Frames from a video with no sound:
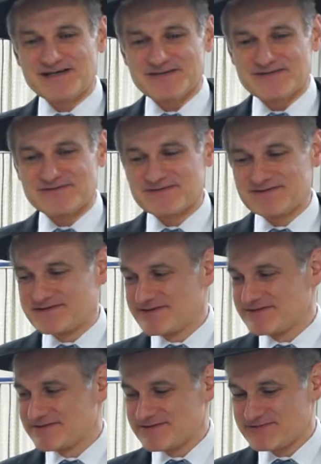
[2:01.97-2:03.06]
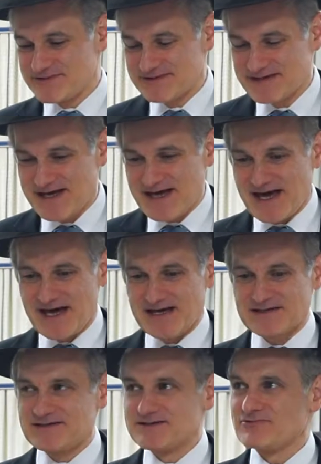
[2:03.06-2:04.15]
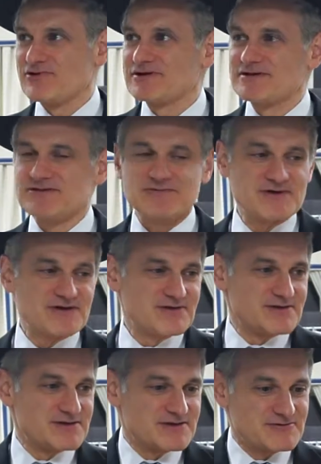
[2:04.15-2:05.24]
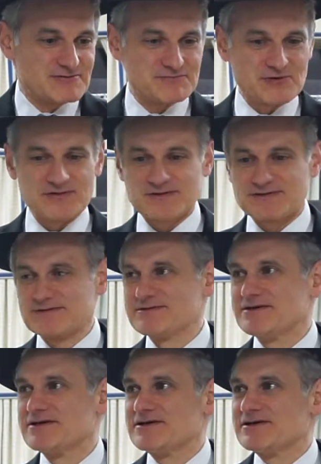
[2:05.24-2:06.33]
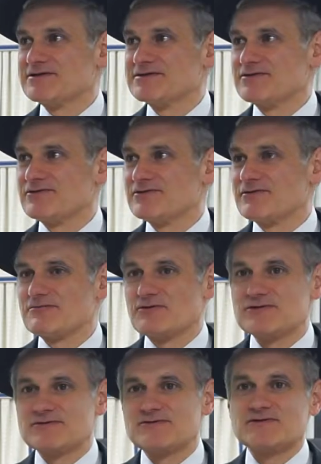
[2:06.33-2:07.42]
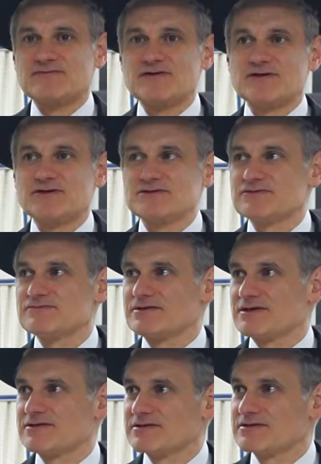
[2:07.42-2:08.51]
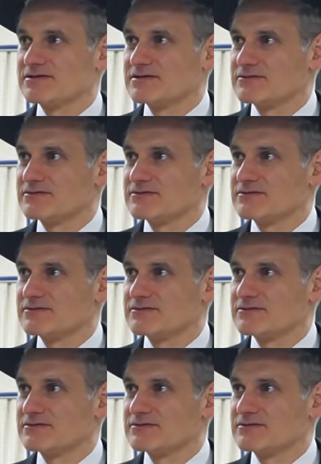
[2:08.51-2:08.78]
down the street, and he's walking with Rabbi Posen. So Rabbi Posen is also very cautious, but I think